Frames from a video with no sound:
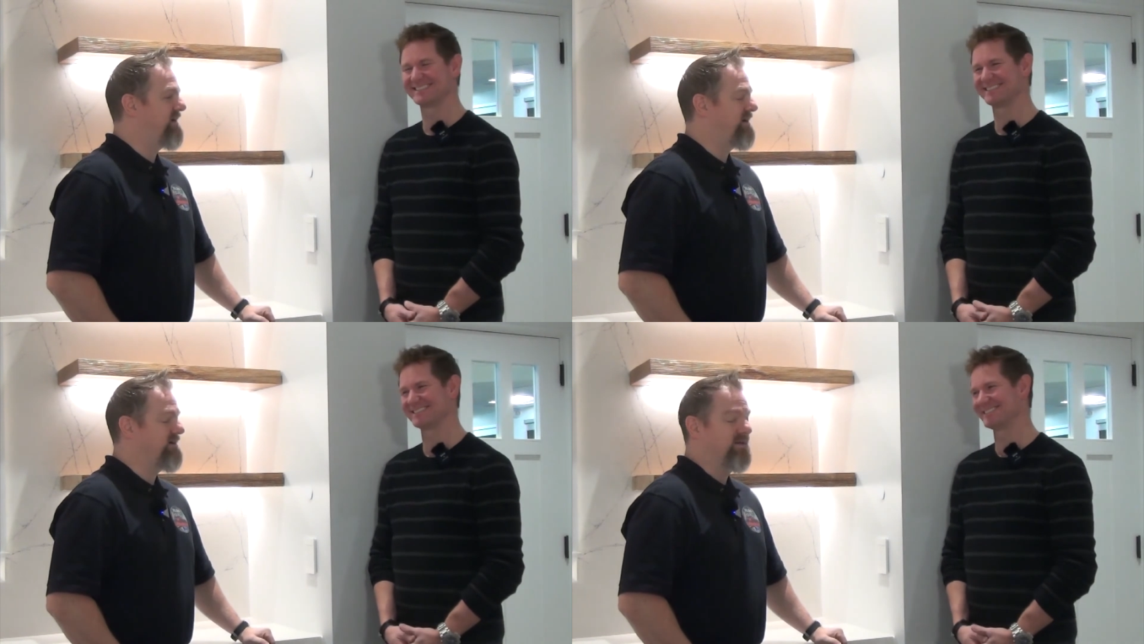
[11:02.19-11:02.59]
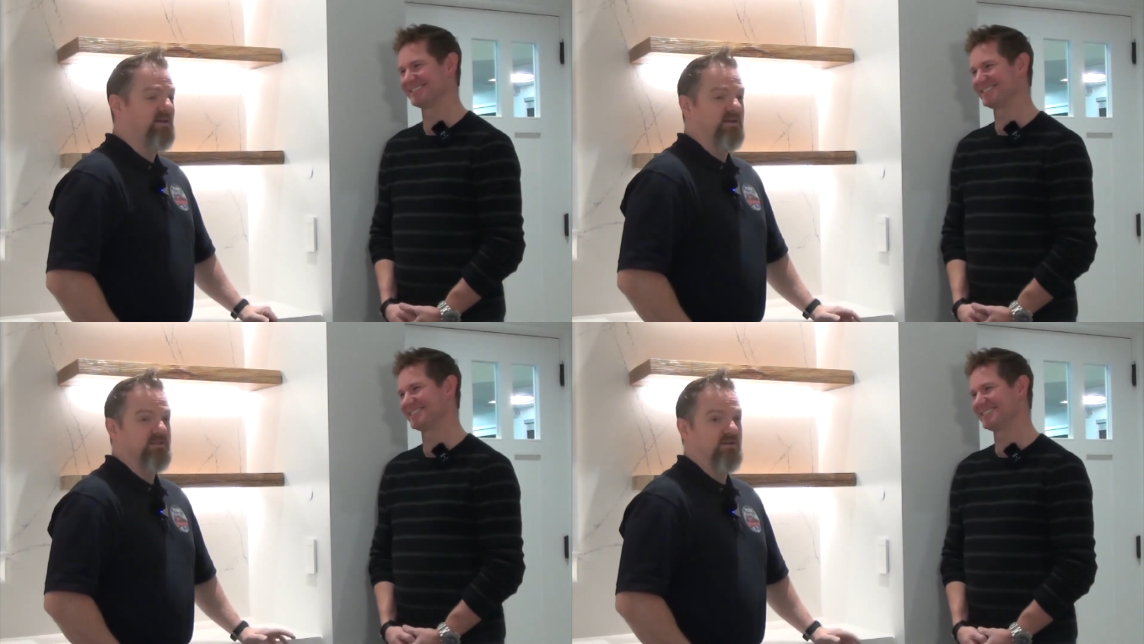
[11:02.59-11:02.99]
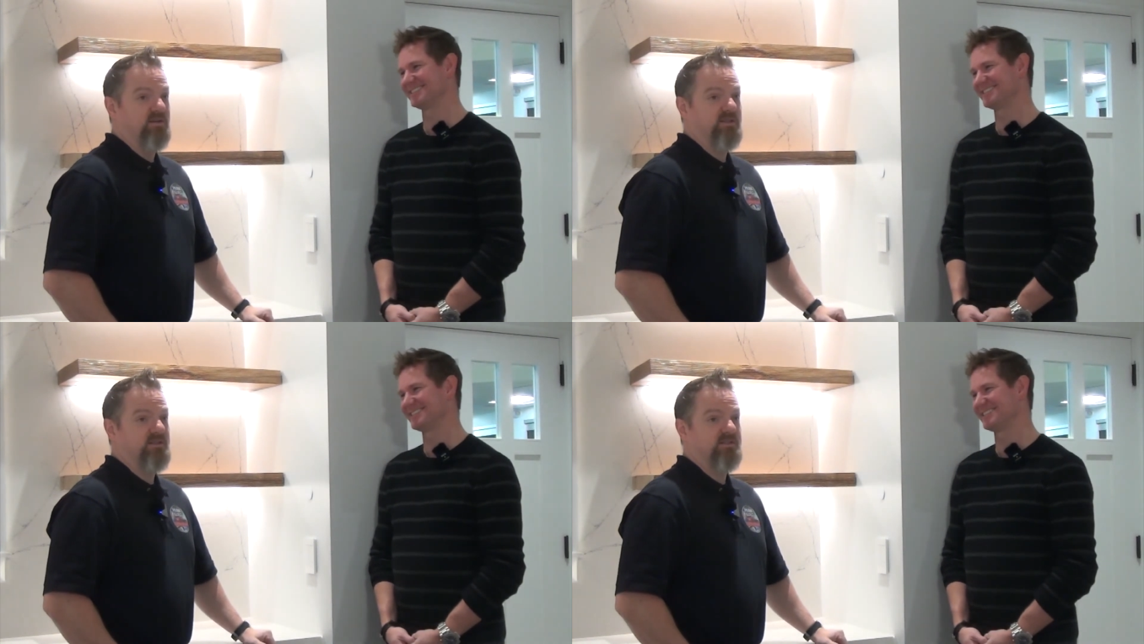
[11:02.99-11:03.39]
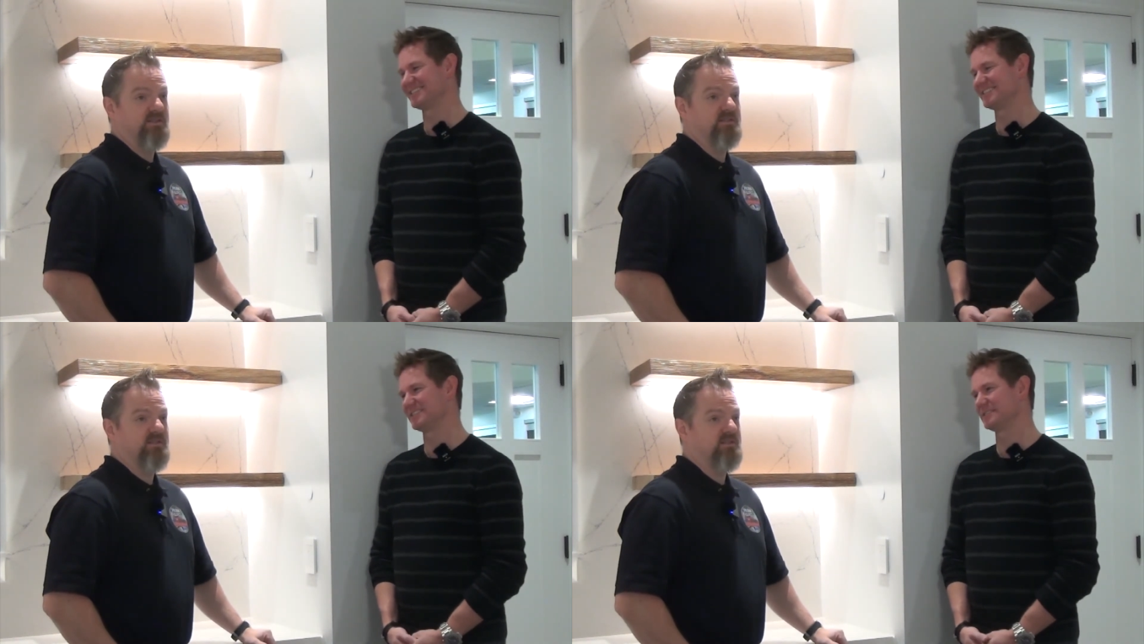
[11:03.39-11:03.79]
Speaker 1: uh, so no, this this
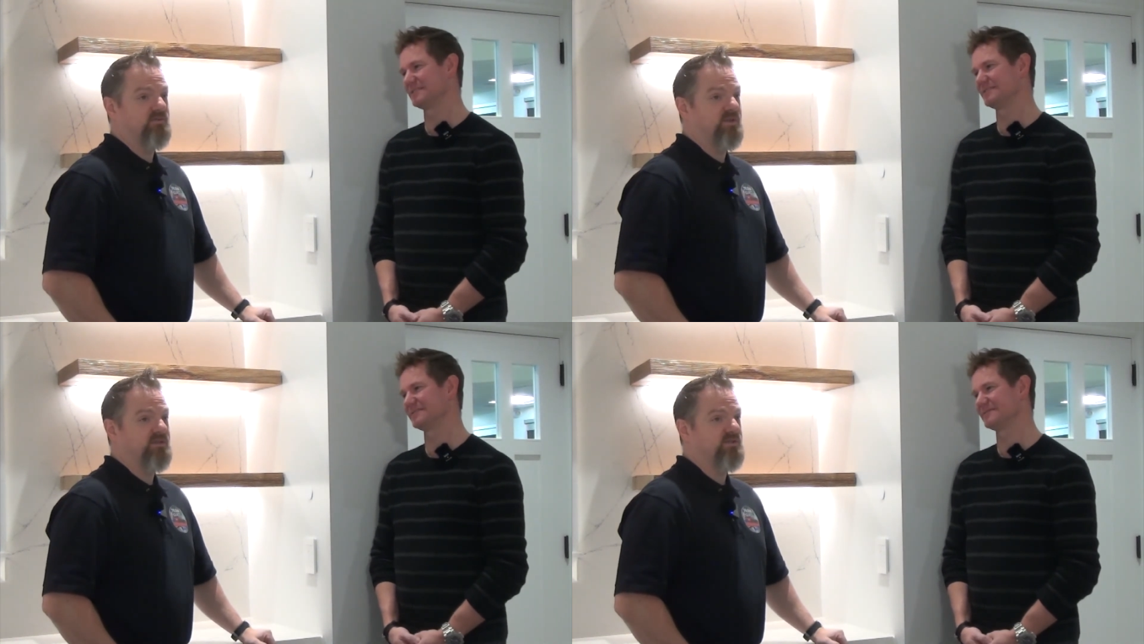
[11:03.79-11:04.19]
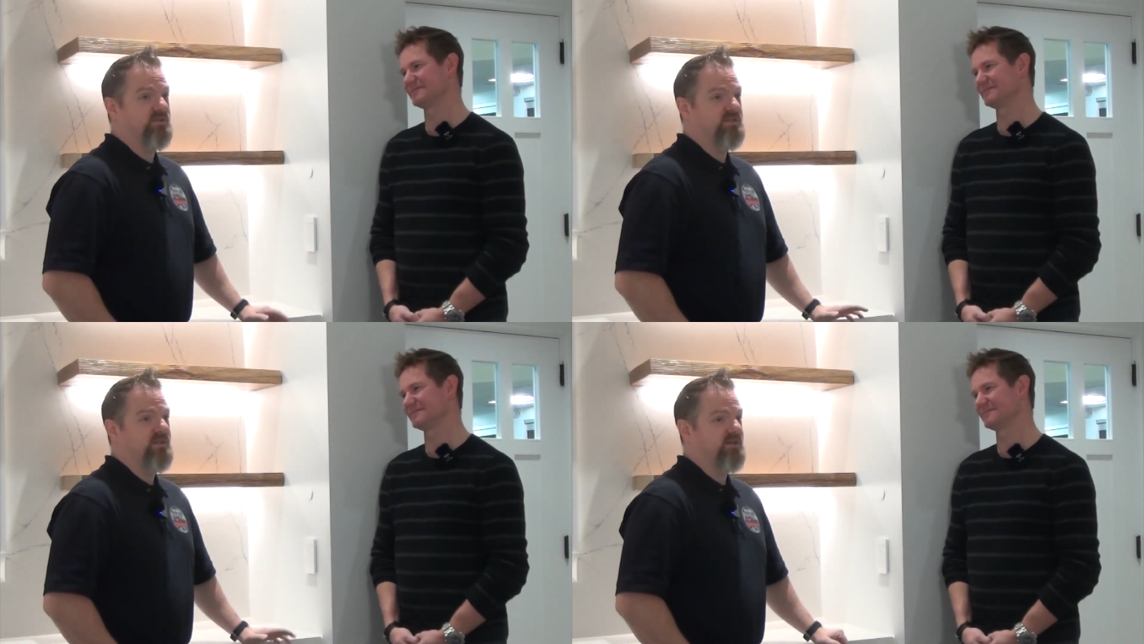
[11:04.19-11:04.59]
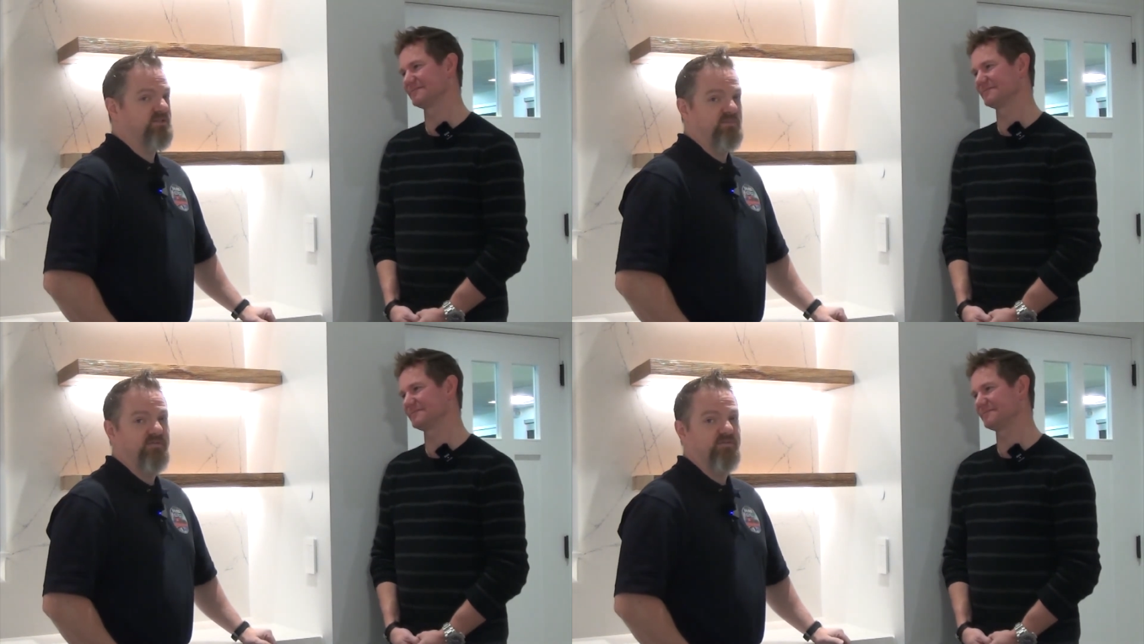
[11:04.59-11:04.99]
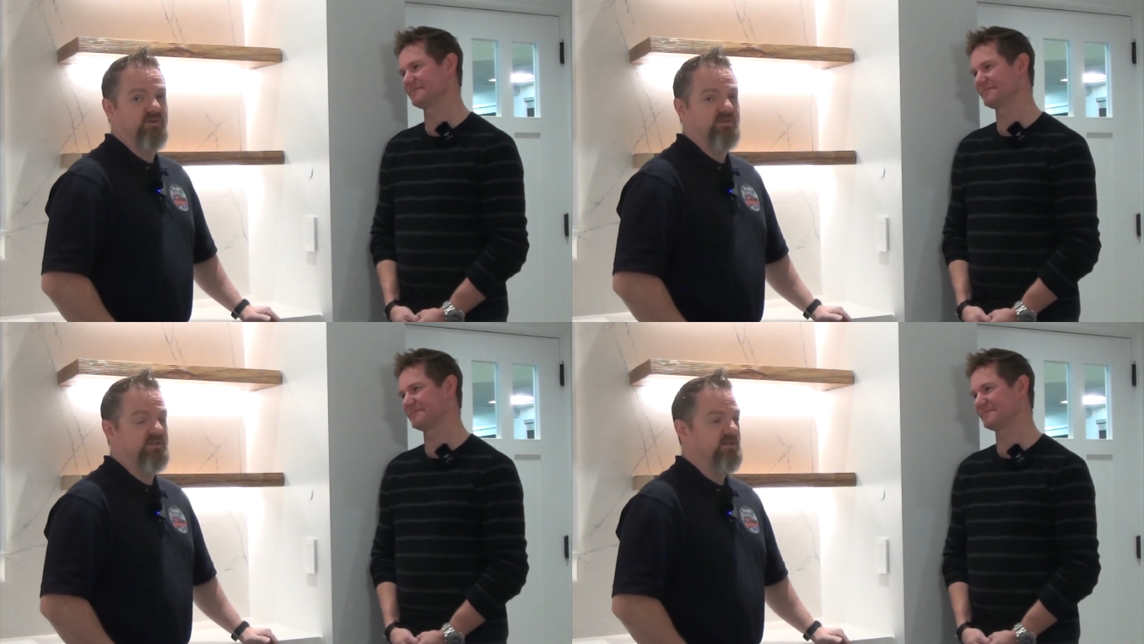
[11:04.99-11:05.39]
is this is really interesting. This is actually my
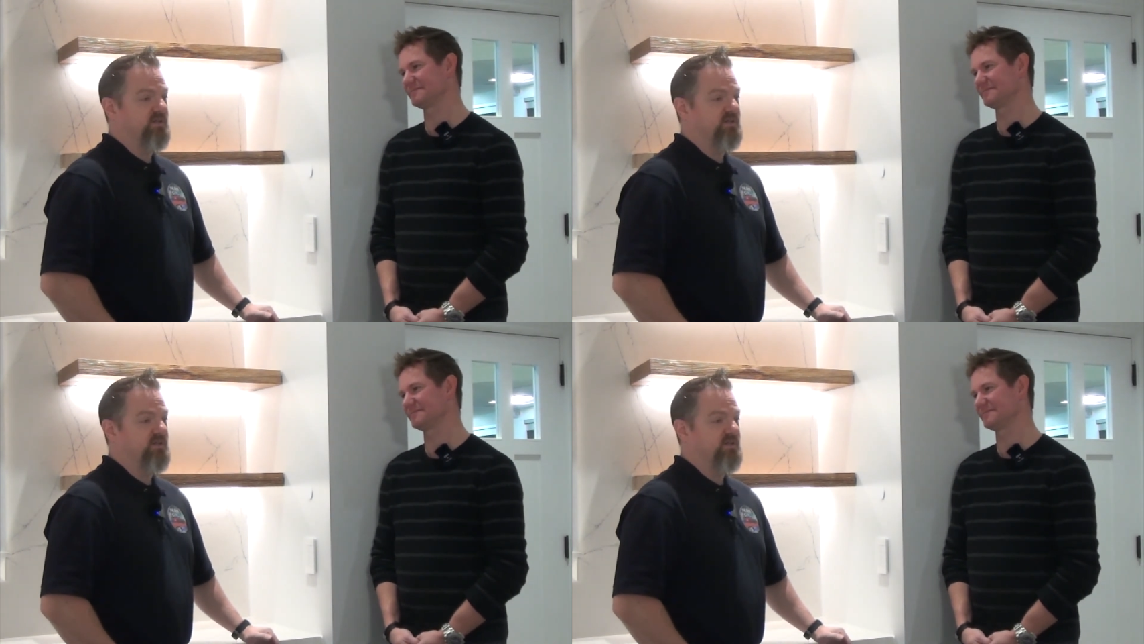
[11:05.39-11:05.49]
first